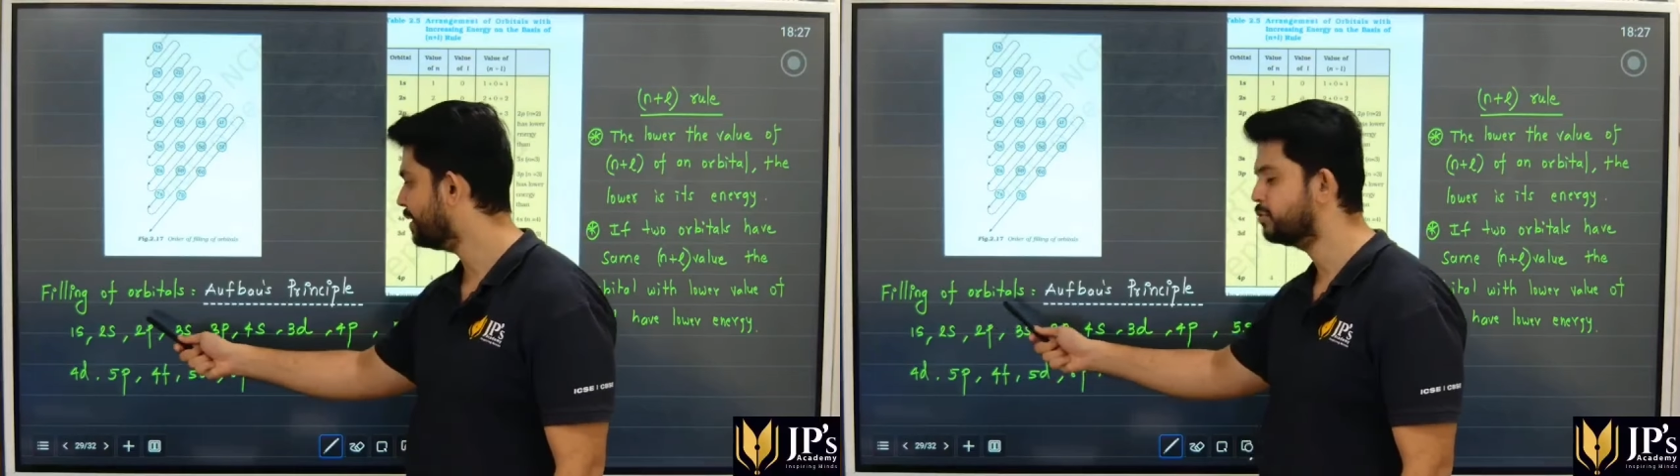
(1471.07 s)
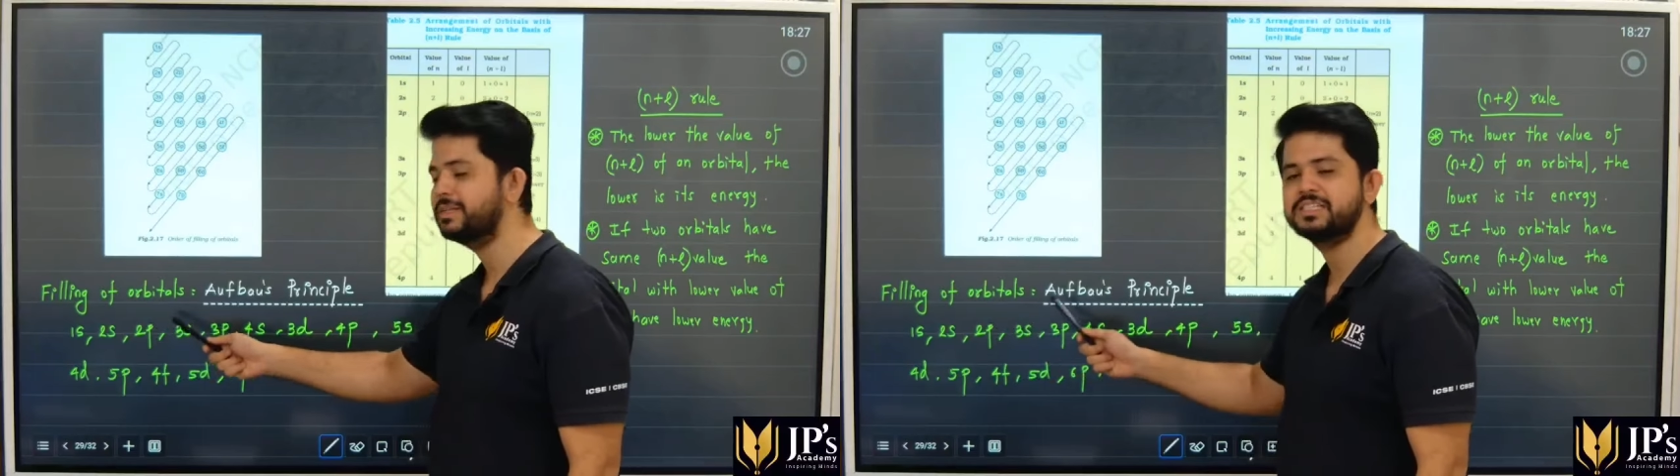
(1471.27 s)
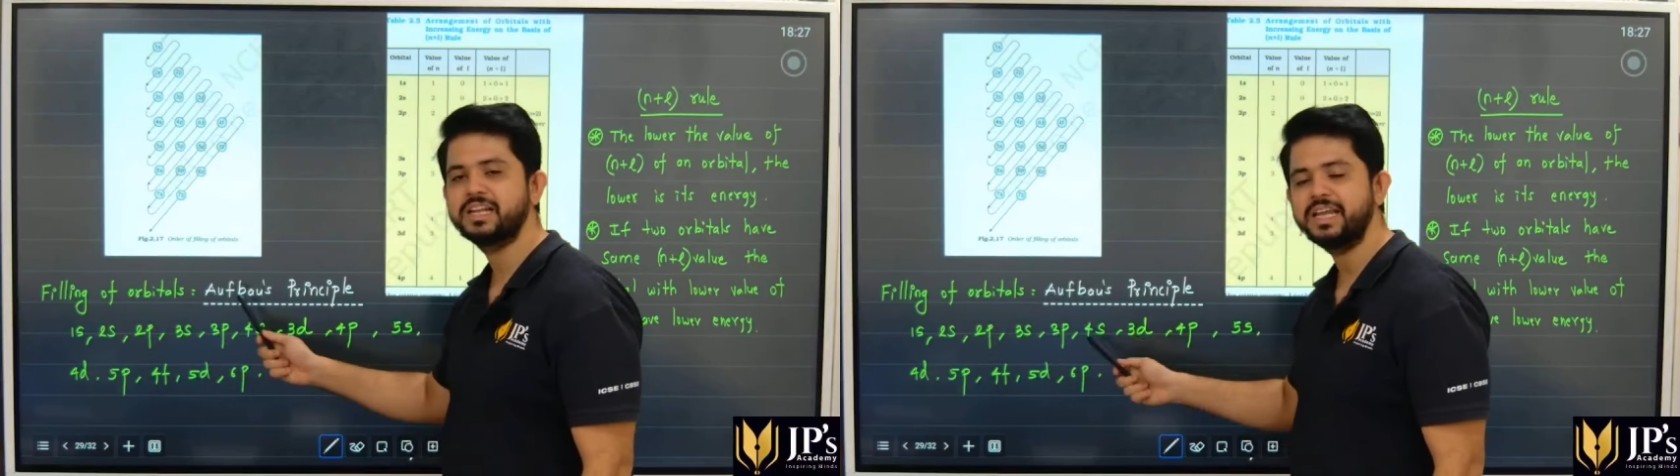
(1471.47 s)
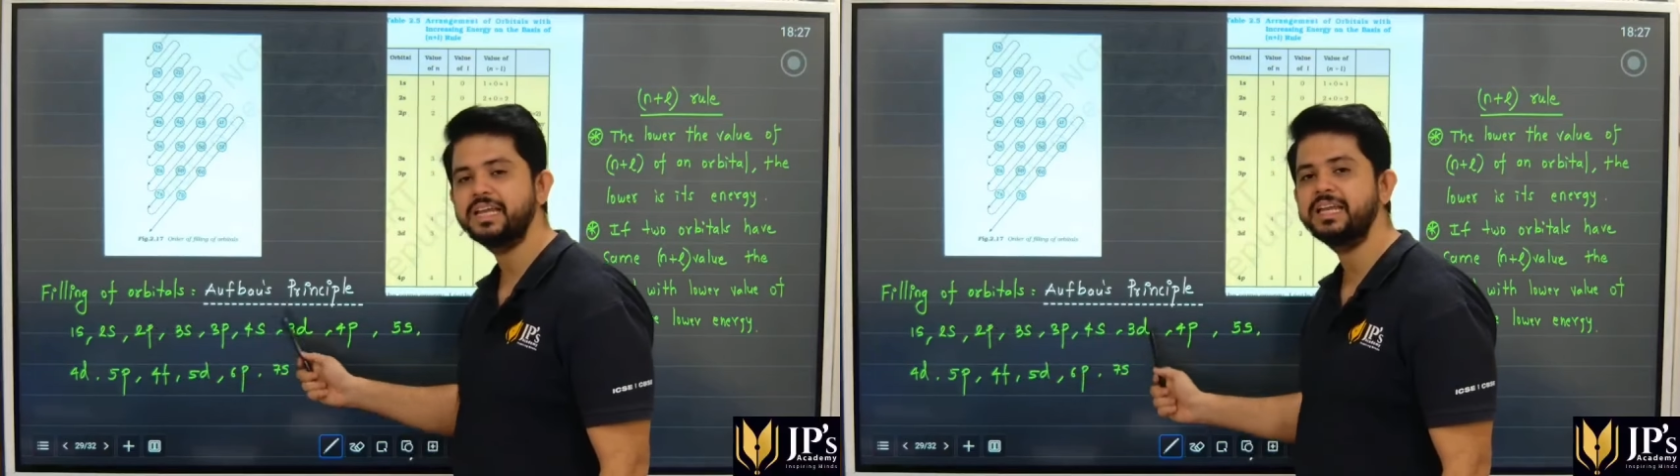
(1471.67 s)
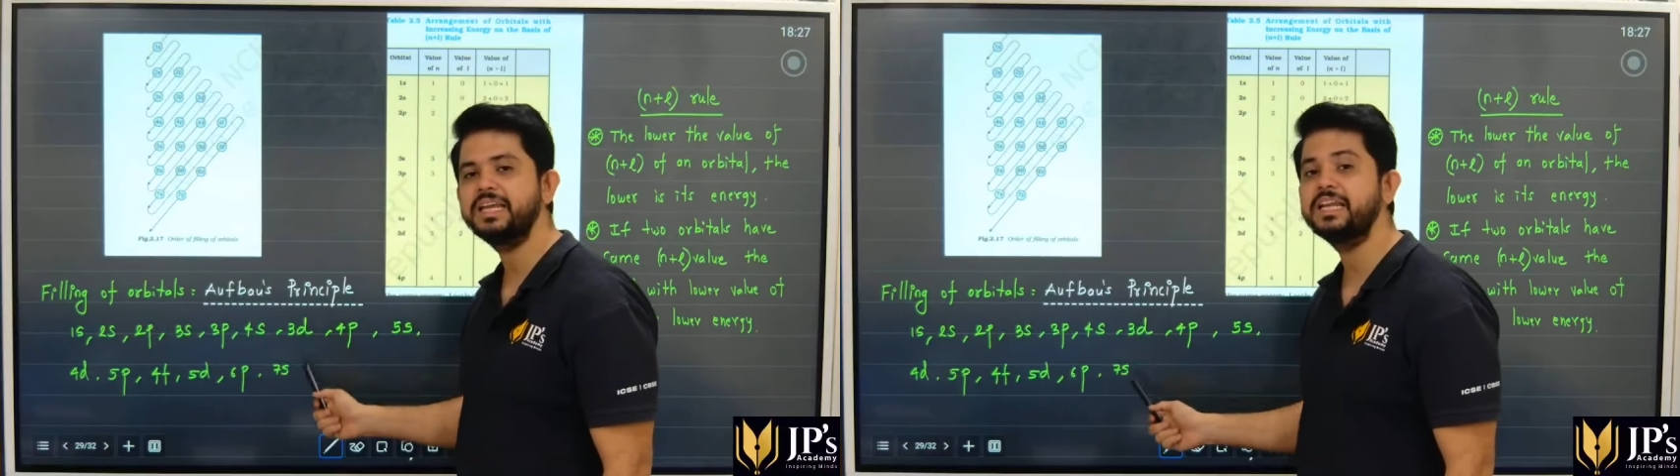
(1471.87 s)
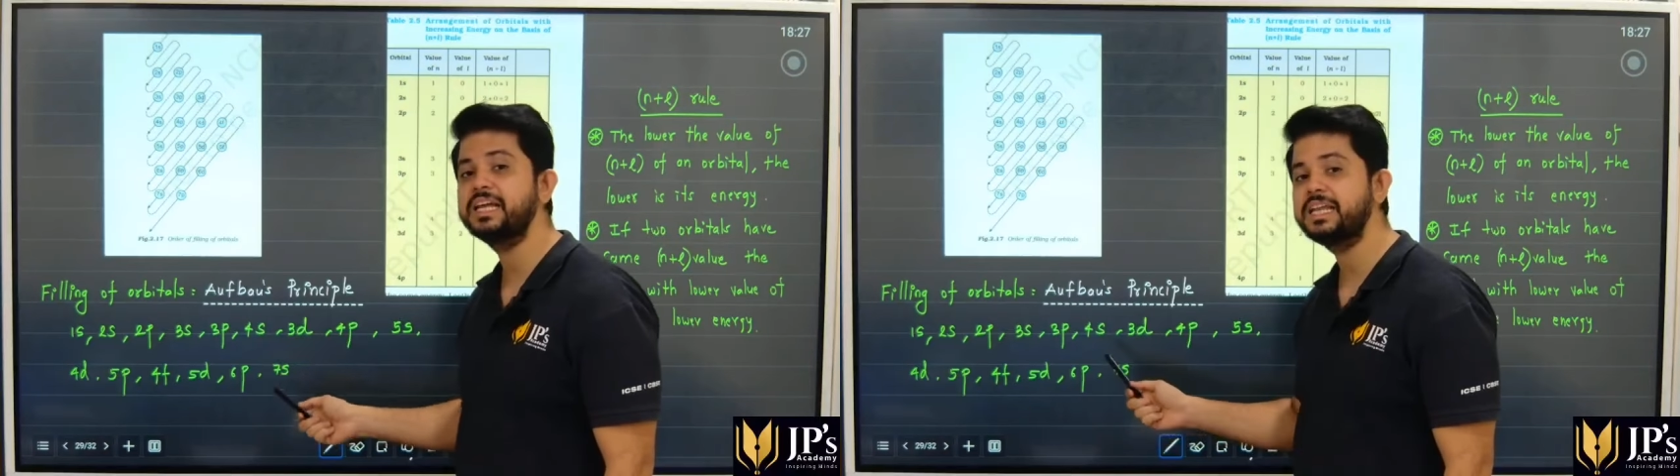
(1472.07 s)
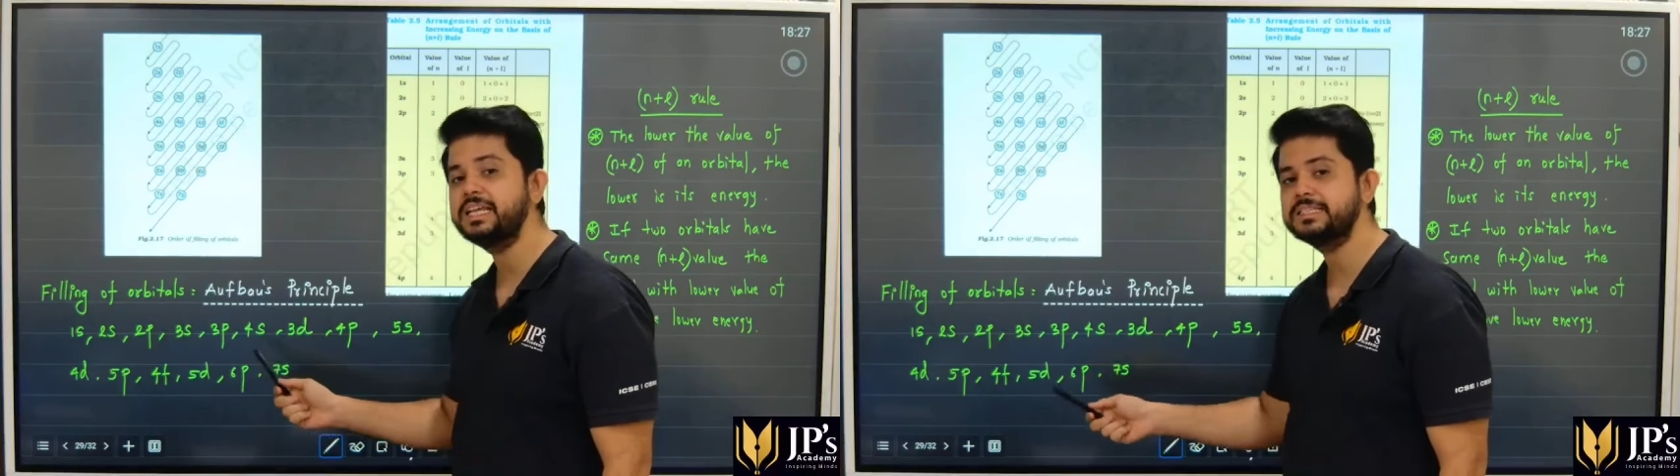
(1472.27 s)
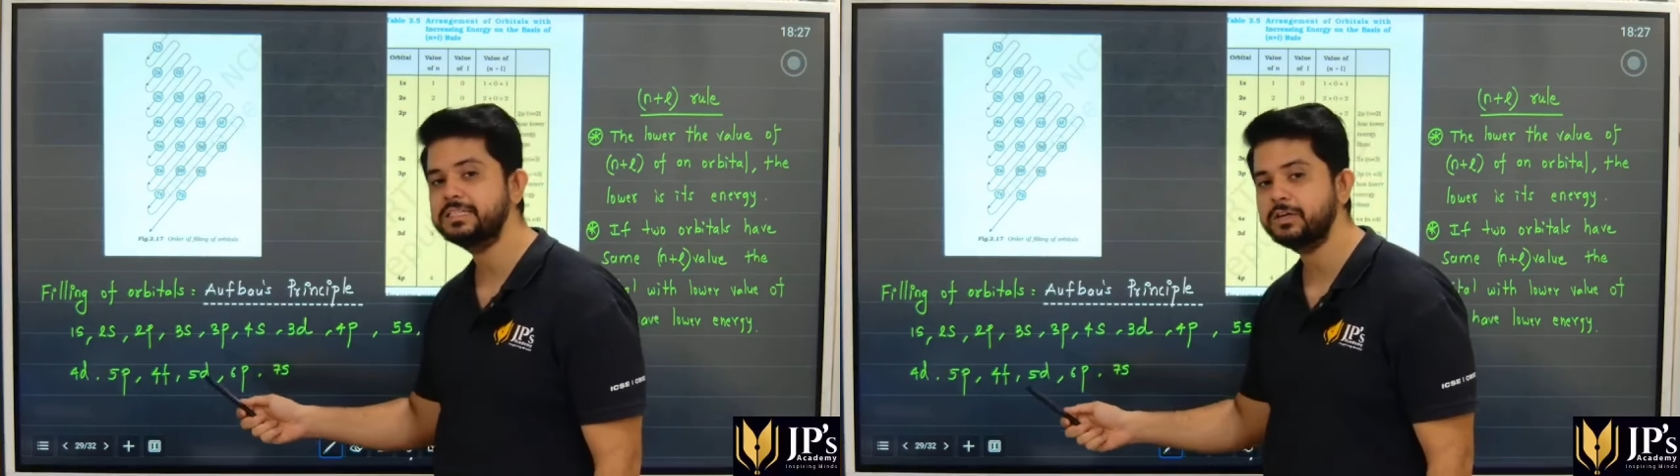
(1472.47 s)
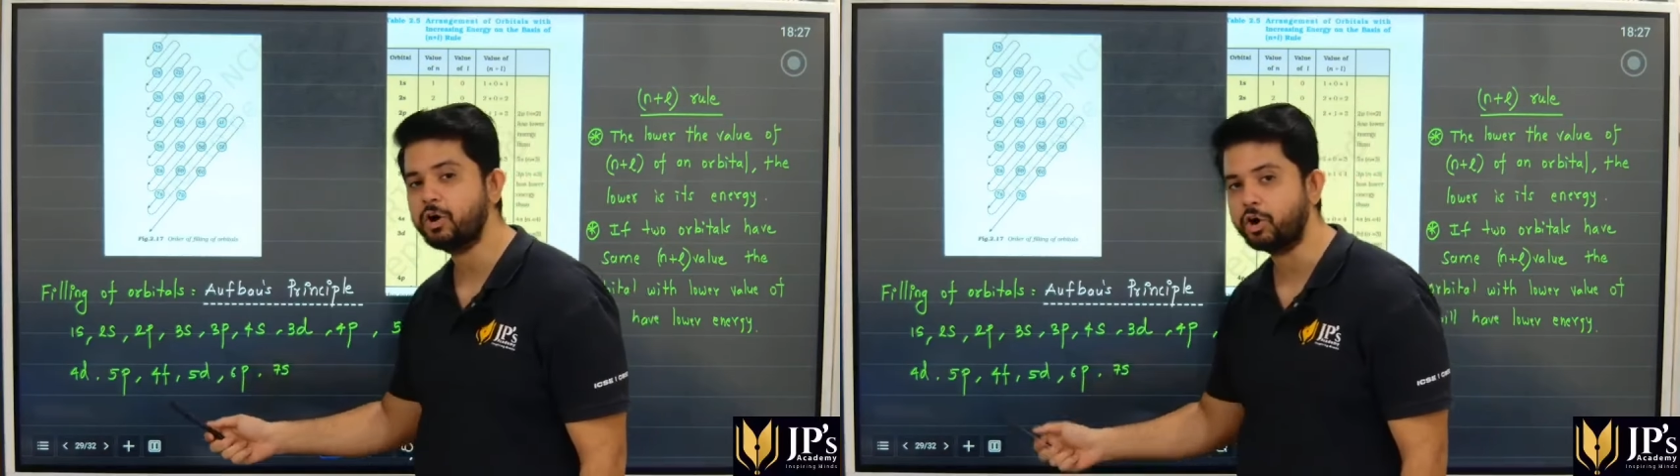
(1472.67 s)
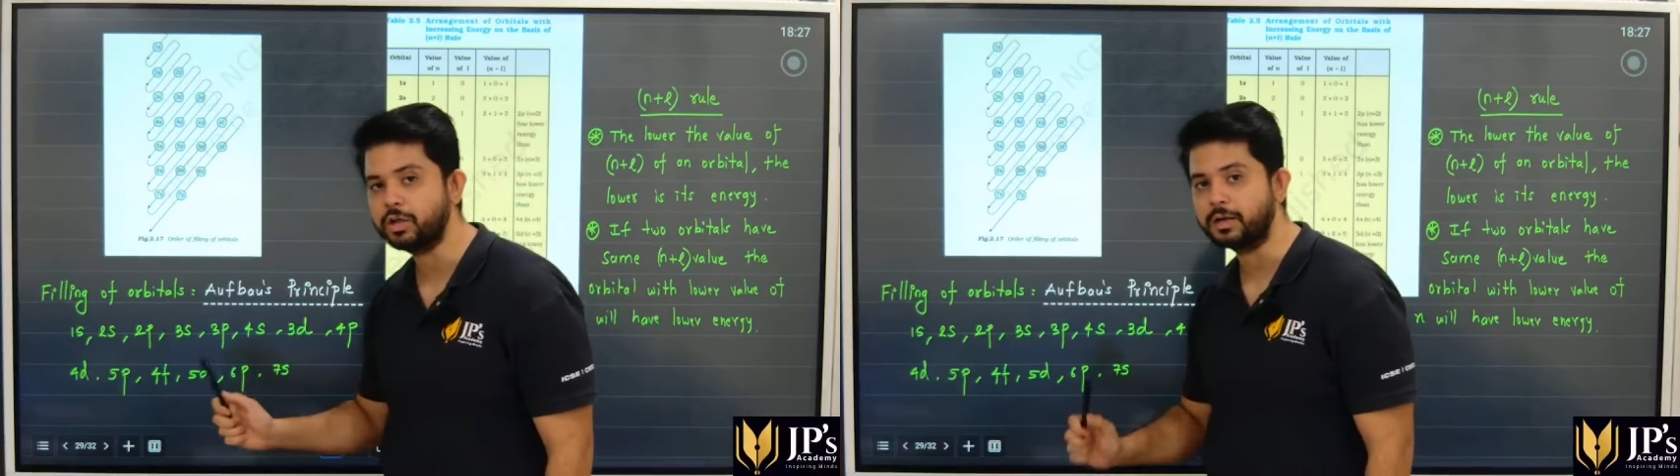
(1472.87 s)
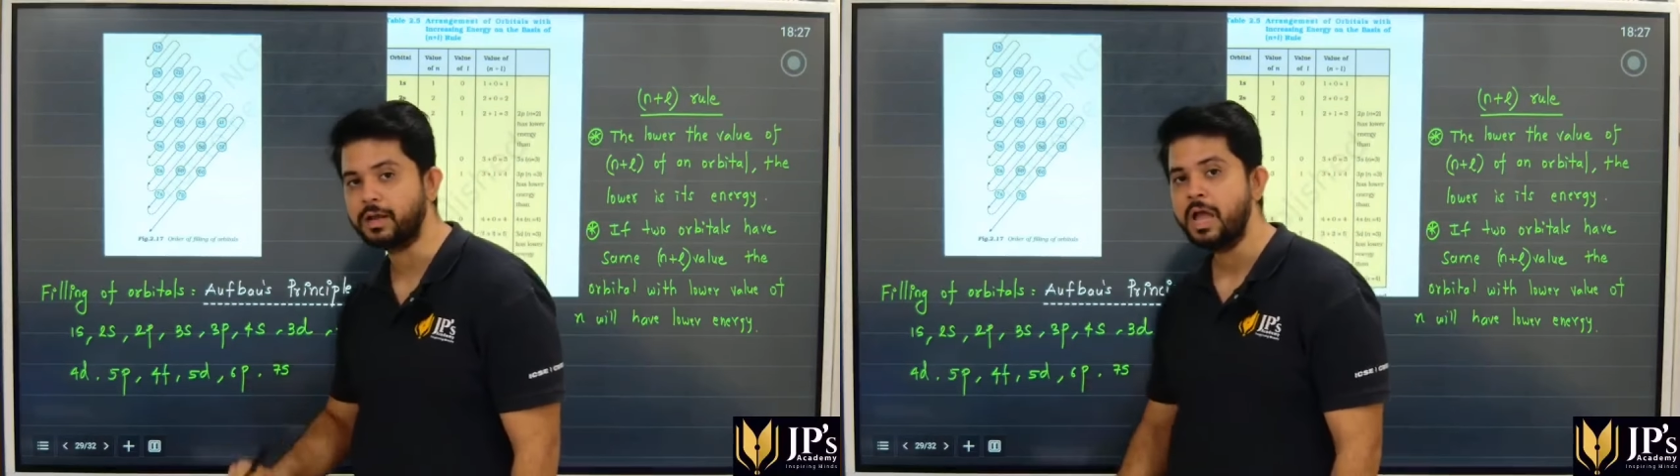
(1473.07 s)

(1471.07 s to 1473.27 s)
So it's like in increasing order.